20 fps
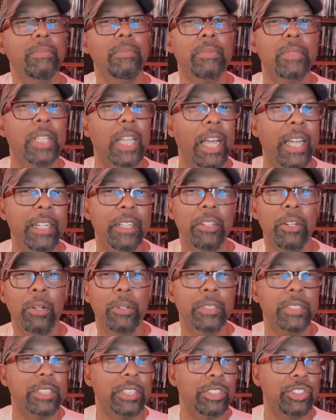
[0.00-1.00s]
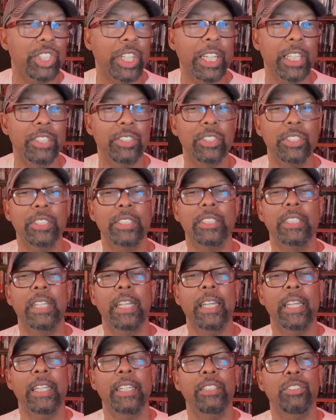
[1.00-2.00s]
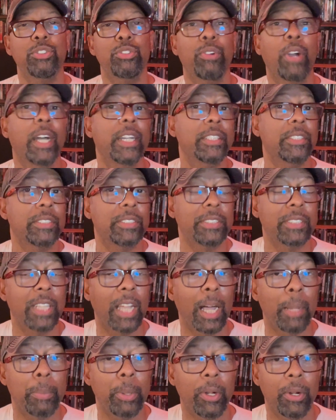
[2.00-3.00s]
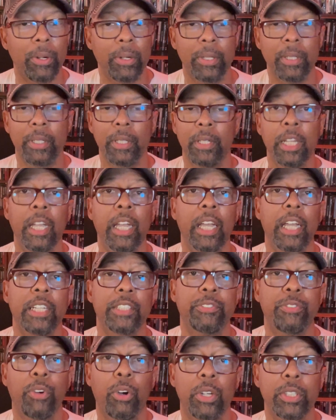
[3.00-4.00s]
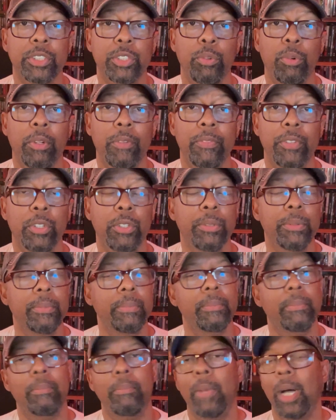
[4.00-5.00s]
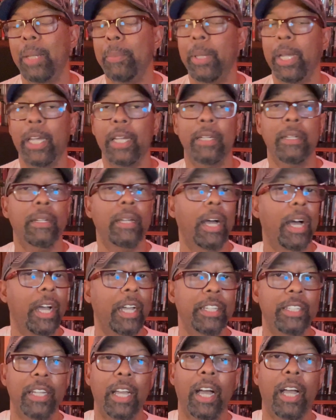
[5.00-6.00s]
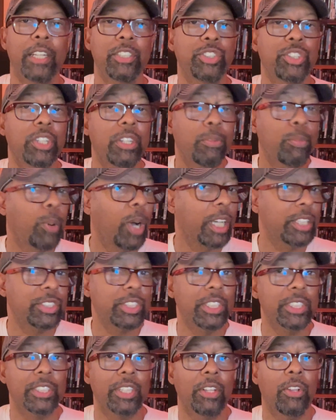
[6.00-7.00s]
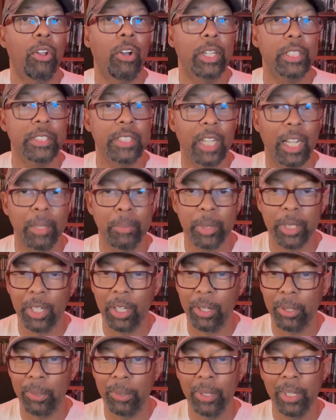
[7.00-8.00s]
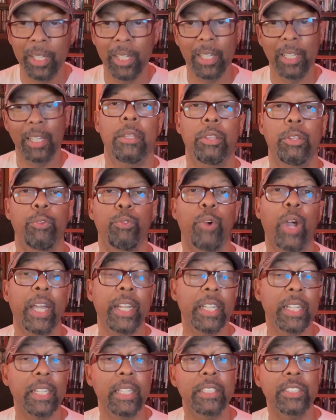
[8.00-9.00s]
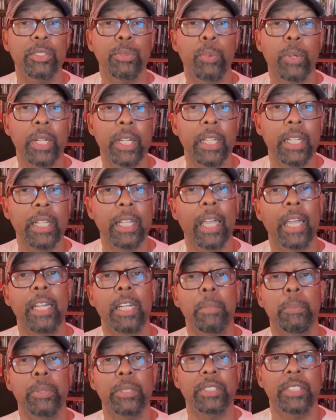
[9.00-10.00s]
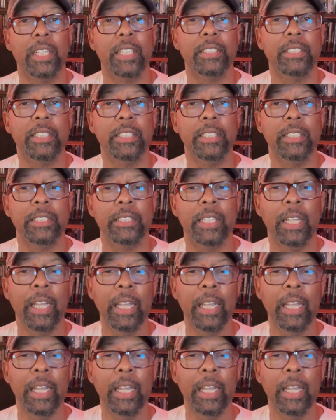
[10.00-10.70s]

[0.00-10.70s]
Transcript: kind of notice the changes and try to stop her. As far as a review, my bad. I should have watched this a long time ago. The writing is witty and it possesses